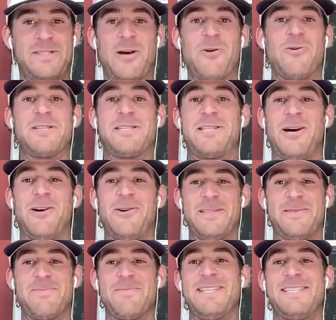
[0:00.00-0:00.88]
so and so
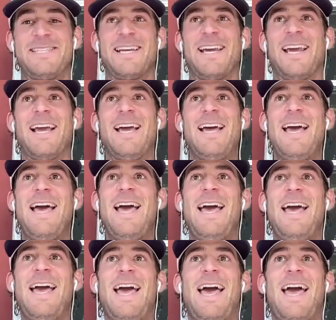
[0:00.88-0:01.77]
is missing,
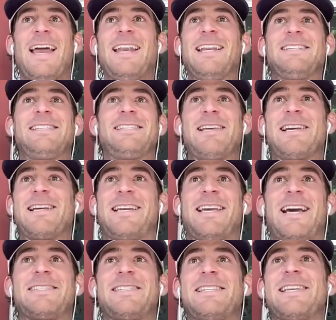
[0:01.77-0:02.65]
and he
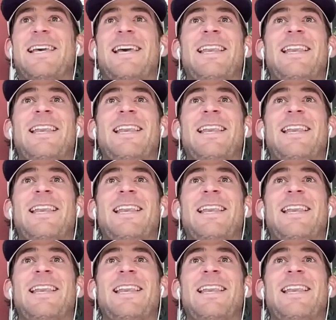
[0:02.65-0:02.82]
guesses.